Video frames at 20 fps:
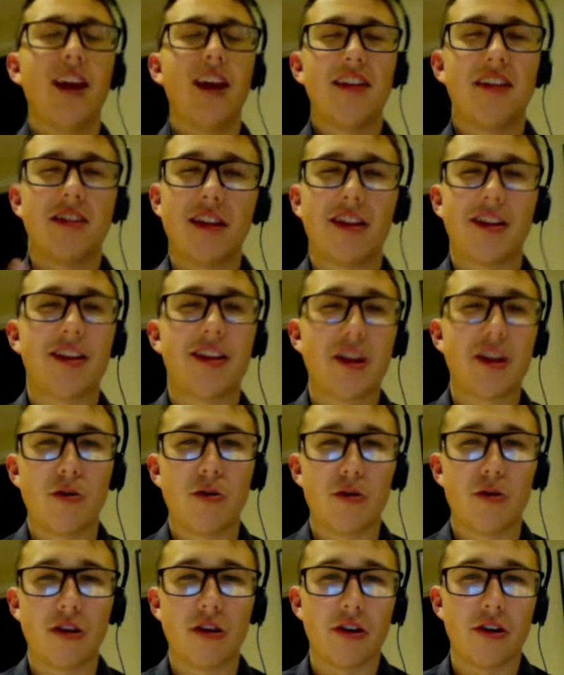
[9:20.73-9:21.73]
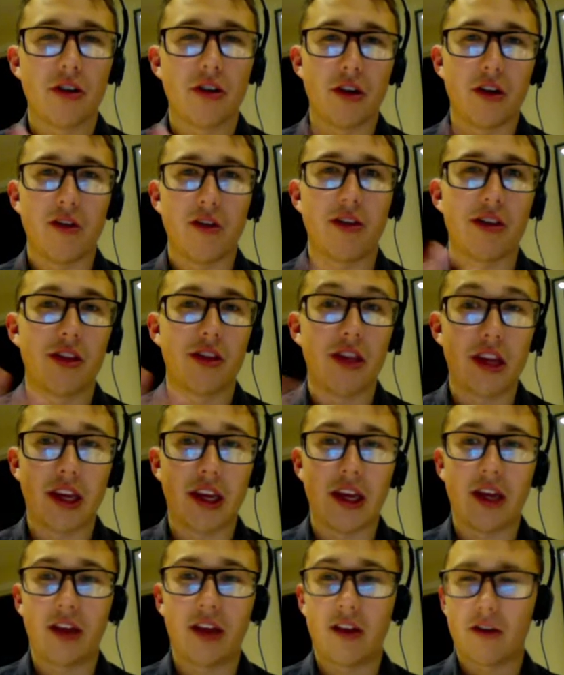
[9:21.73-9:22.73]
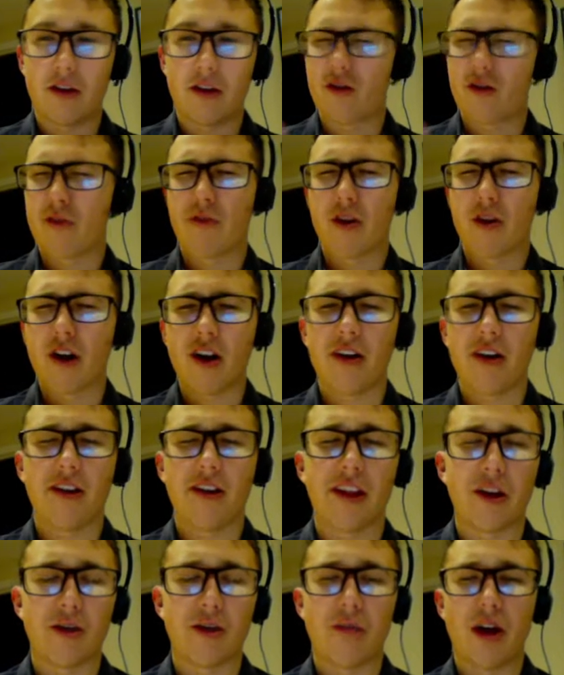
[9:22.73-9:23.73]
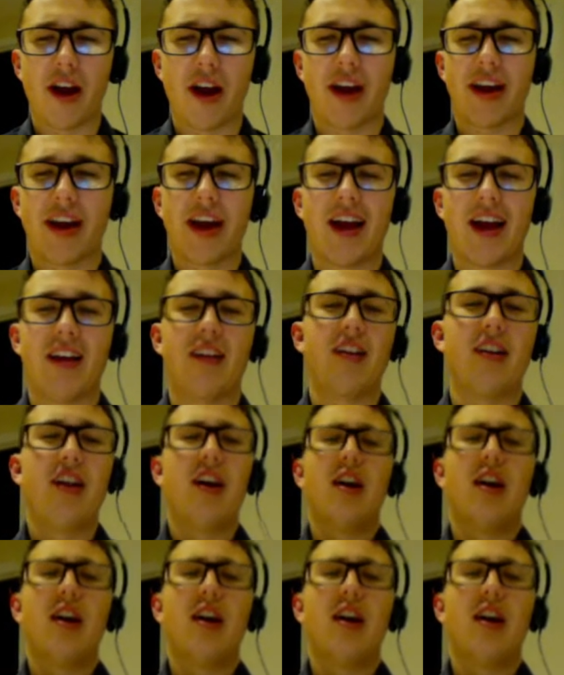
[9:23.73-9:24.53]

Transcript: then they still couldn't use the cryptocurrency on my account.